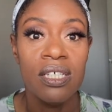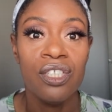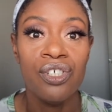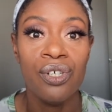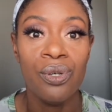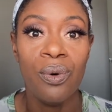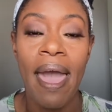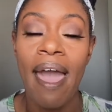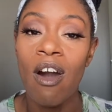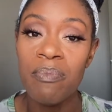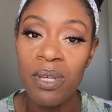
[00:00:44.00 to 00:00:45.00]
to
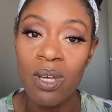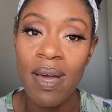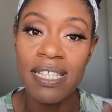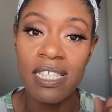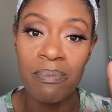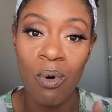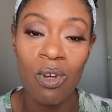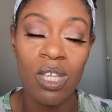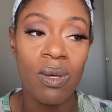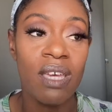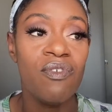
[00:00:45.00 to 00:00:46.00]
help you and support
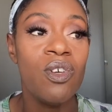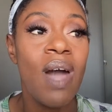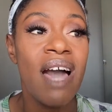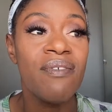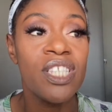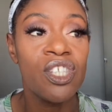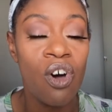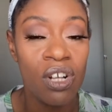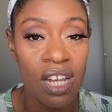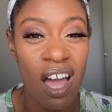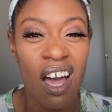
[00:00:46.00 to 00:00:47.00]
you if you have a
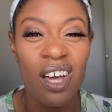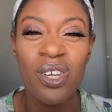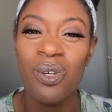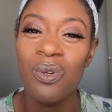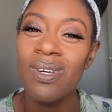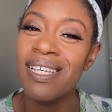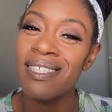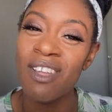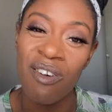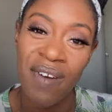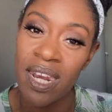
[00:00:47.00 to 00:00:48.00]
toddler who is
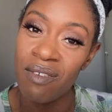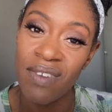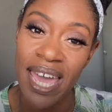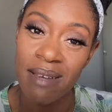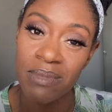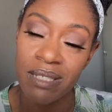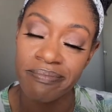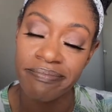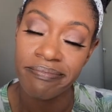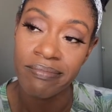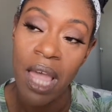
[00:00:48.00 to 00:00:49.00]
not a fan of naps.
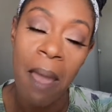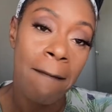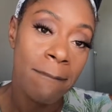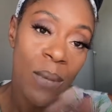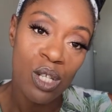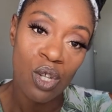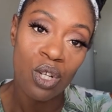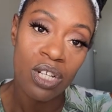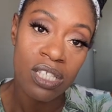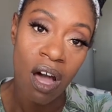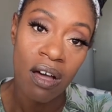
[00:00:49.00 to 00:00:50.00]
Most
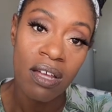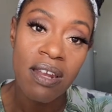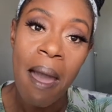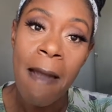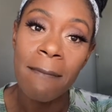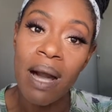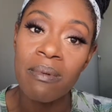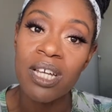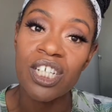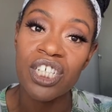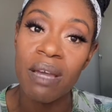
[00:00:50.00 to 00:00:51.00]
toddlers aren't, but I'm going
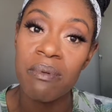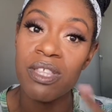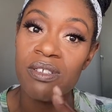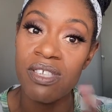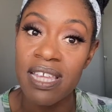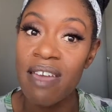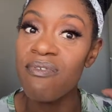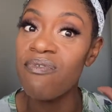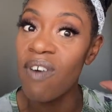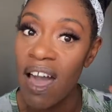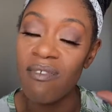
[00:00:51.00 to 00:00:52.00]
to share with you today
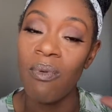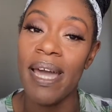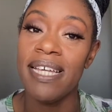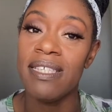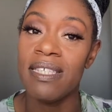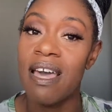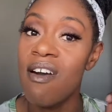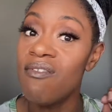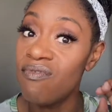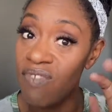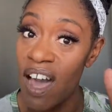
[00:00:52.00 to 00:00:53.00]
5 ways
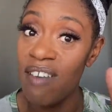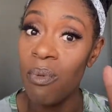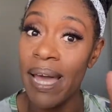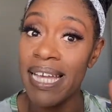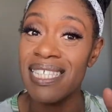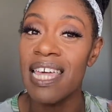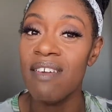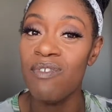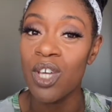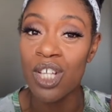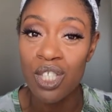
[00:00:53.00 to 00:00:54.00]
that if
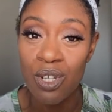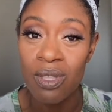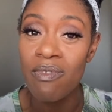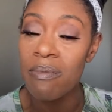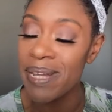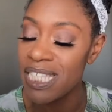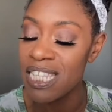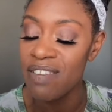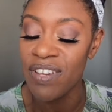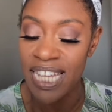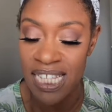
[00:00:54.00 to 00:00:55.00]
you can do them
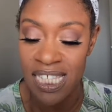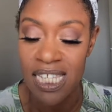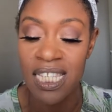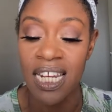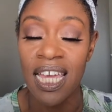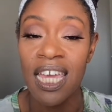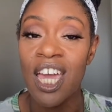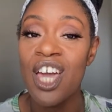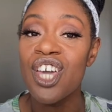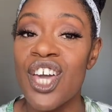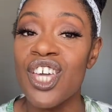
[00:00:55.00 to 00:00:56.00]
repetitively and consistently,
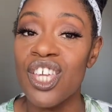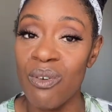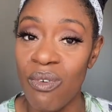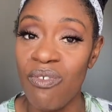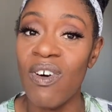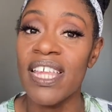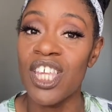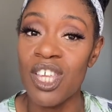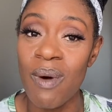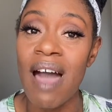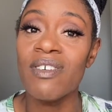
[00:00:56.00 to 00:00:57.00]
you will find that
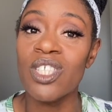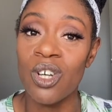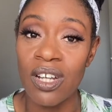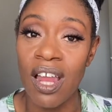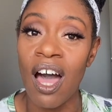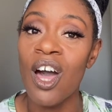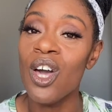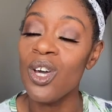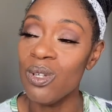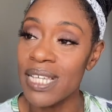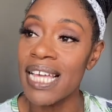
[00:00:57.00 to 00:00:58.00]
you'll have a toddler
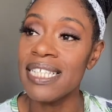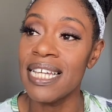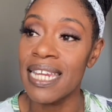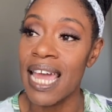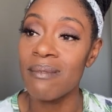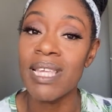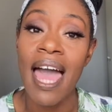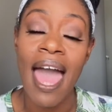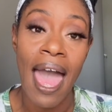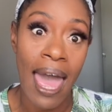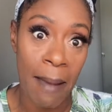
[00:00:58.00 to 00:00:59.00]
who takes their naps
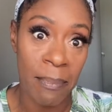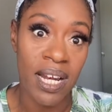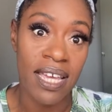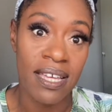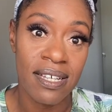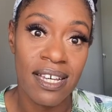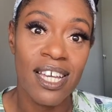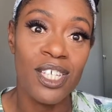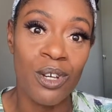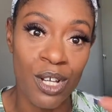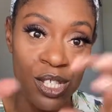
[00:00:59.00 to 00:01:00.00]
happily.
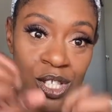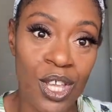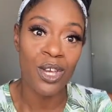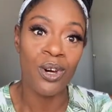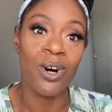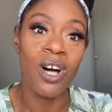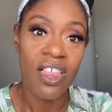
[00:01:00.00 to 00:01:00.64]
You can secure